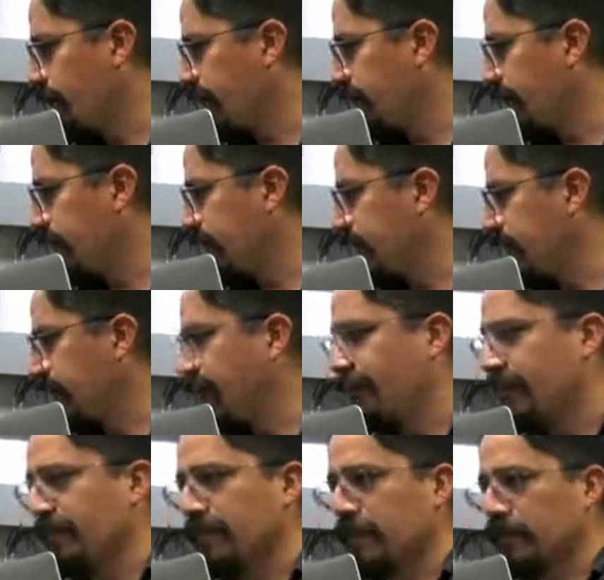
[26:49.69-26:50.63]
basically
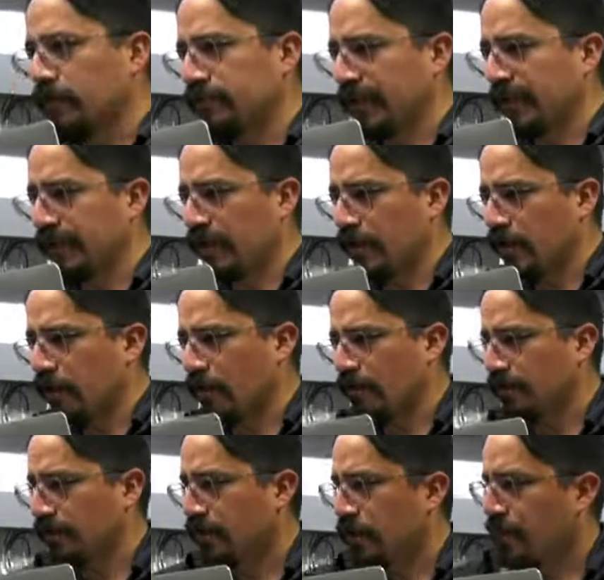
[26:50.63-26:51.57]
remote
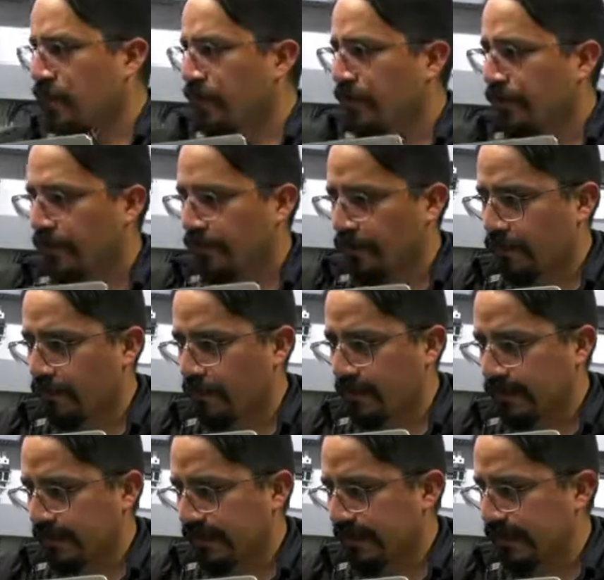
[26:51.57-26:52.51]
IOs for
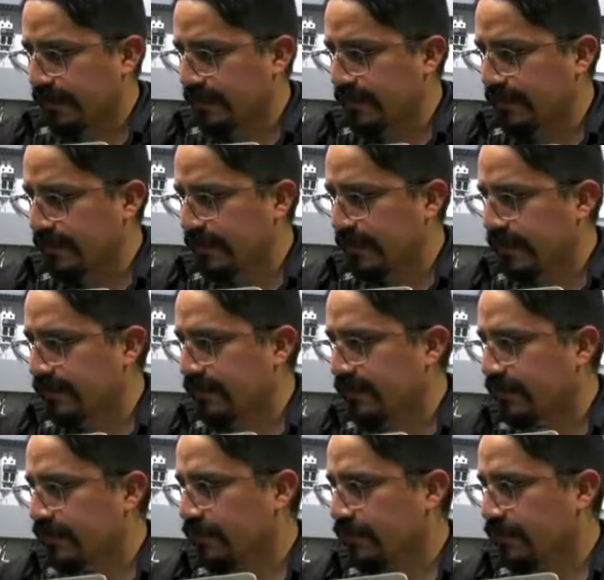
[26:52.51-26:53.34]
the EasyGens,